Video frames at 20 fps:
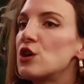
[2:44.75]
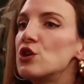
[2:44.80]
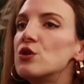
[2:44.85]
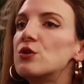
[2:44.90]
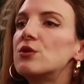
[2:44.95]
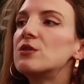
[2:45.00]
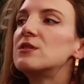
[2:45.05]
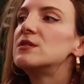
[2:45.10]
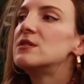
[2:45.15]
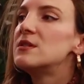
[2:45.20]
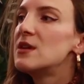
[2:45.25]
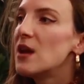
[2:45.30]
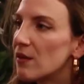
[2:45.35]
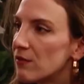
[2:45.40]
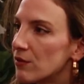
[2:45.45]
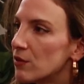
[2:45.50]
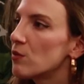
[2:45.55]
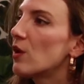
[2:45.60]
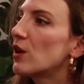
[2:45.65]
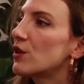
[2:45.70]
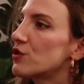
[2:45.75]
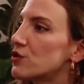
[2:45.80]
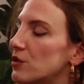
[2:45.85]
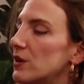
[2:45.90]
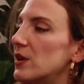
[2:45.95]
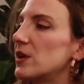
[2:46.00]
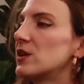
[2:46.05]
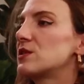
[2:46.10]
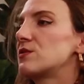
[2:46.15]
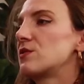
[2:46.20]
You could never wash
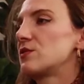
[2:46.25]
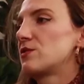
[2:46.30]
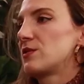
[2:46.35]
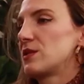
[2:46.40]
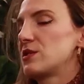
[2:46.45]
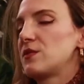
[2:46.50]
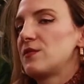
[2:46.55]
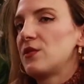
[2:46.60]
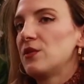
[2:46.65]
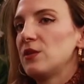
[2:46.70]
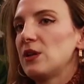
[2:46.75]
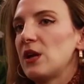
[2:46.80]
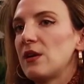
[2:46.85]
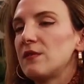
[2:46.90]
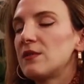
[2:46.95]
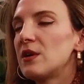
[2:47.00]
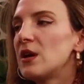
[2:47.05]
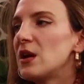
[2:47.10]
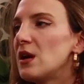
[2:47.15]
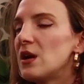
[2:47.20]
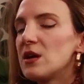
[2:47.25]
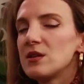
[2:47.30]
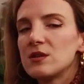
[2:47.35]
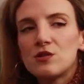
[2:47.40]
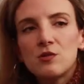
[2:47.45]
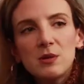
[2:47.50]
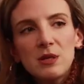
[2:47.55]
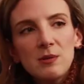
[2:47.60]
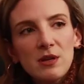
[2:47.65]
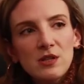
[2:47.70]
your hands for the rest of your life. He's like,
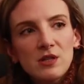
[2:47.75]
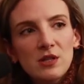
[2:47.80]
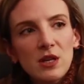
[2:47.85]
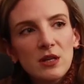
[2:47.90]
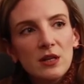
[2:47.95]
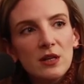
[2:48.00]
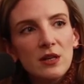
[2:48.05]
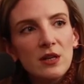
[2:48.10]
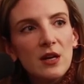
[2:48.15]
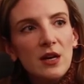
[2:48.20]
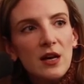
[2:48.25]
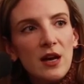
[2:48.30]
je veux dire pas Charlie.